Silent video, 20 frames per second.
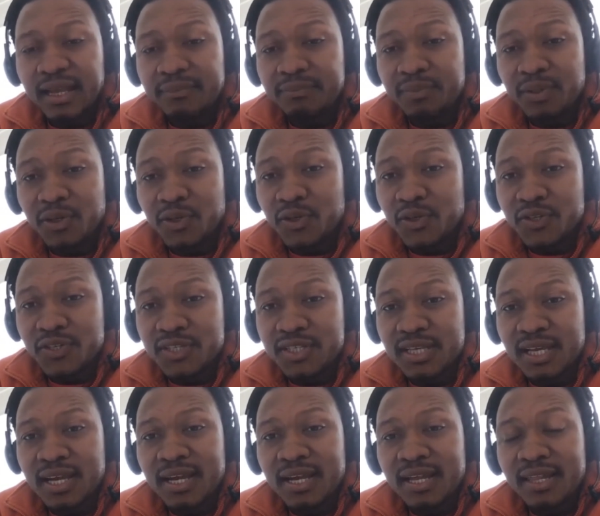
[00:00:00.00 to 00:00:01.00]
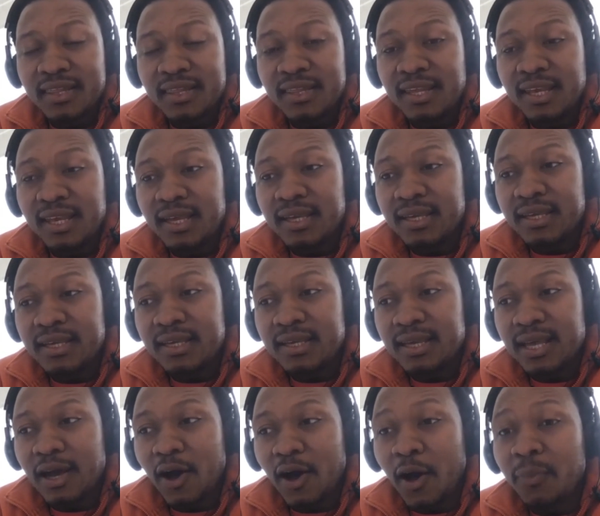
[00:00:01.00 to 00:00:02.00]
because
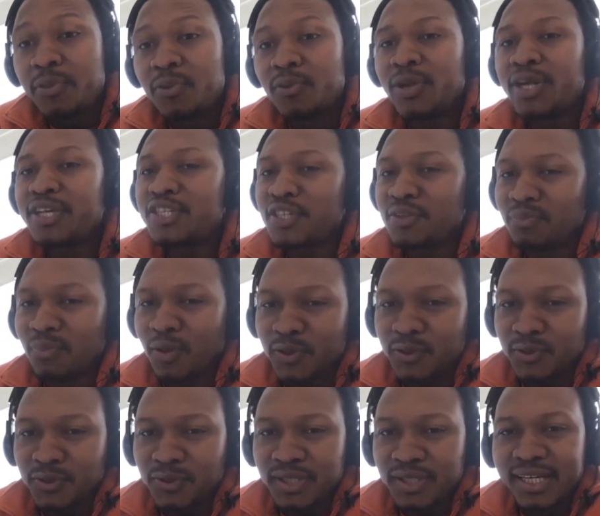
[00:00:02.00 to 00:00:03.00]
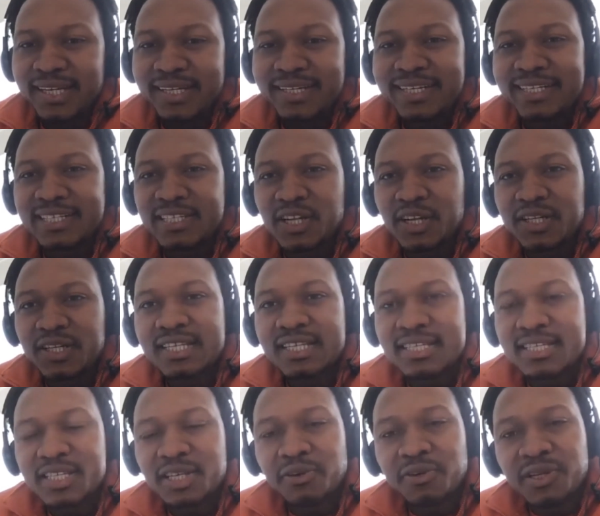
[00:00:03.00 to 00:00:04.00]
the operation model does not
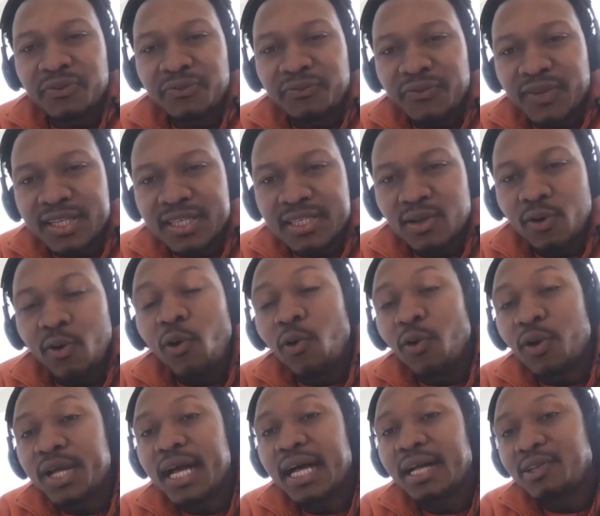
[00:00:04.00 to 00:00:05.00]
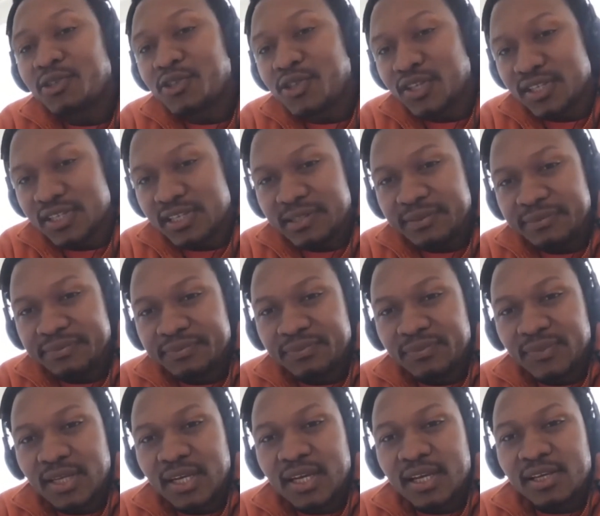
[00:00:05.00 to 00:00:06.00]
necessarily fit all cultures.
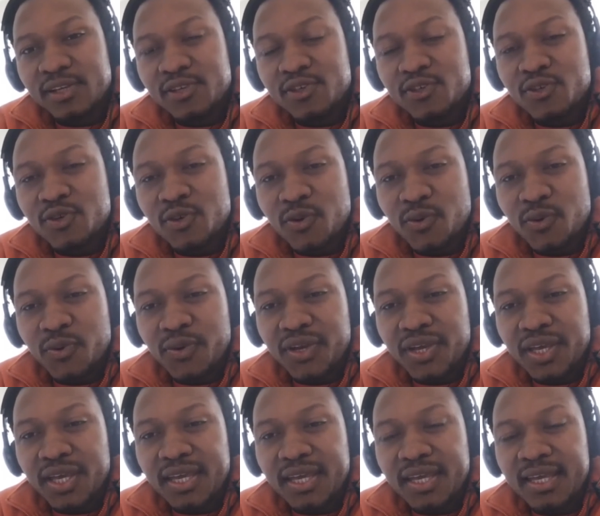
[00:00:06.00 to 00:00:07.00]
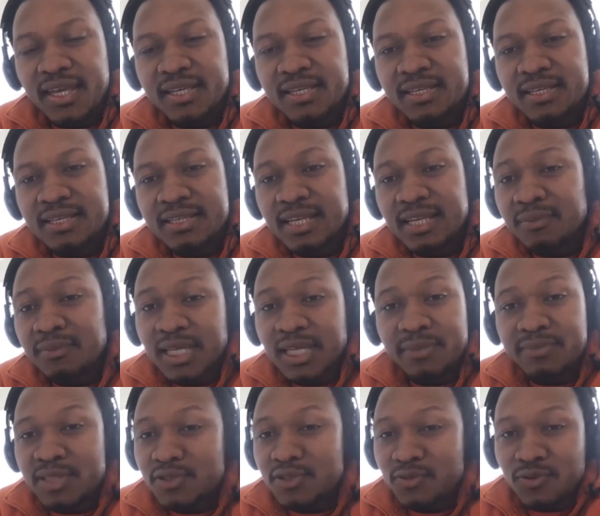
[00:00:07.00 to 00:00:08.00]
So
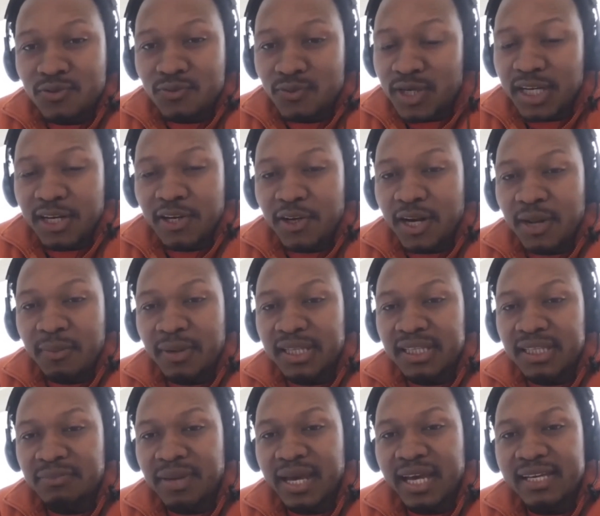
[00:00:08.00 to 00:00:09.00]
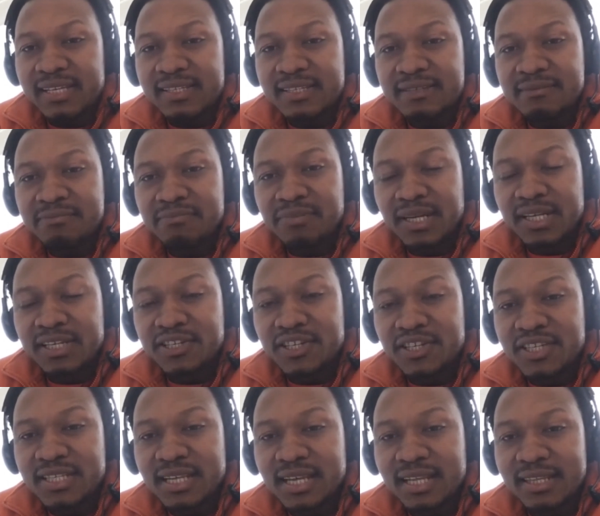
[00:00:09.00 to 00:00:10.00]
sometimes it's really not about the banks, but it's
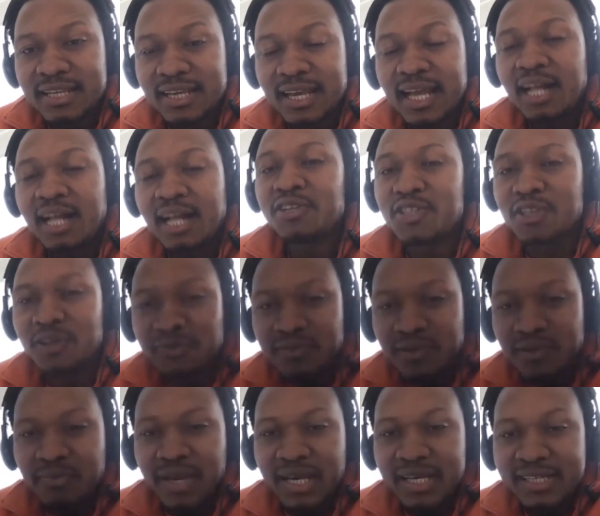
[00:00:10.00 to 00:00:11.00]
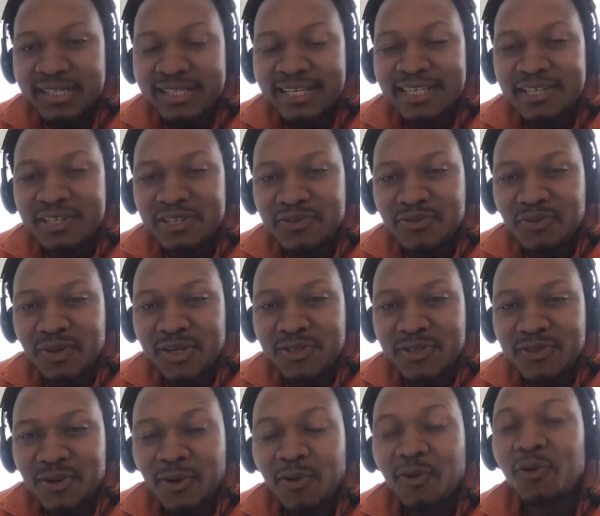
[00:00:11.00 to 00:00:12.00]
just that the culture of the banks doesn't
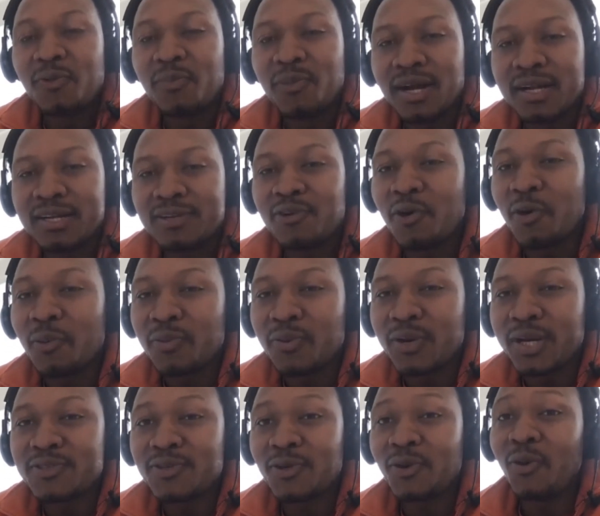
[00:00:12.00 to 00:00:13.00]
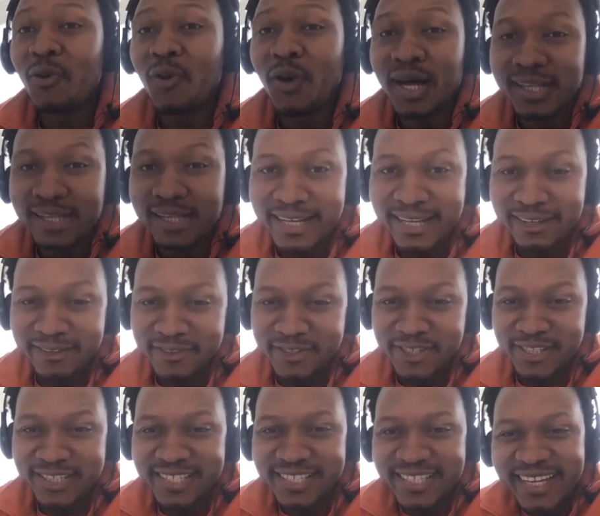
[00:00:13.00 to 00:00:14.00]
want to incorporate all other
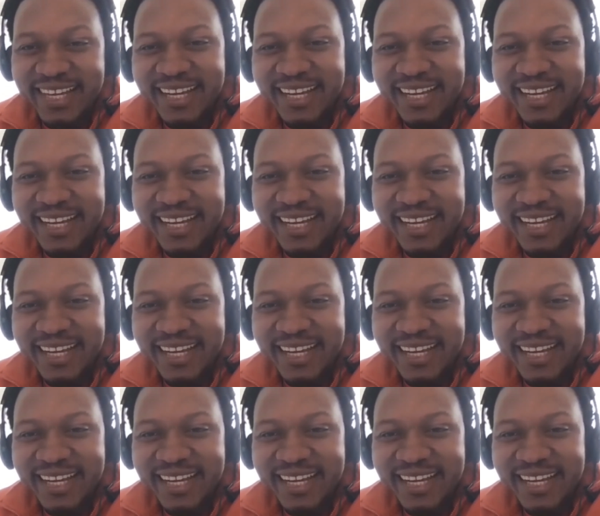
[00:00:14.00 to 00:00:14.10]
cultures.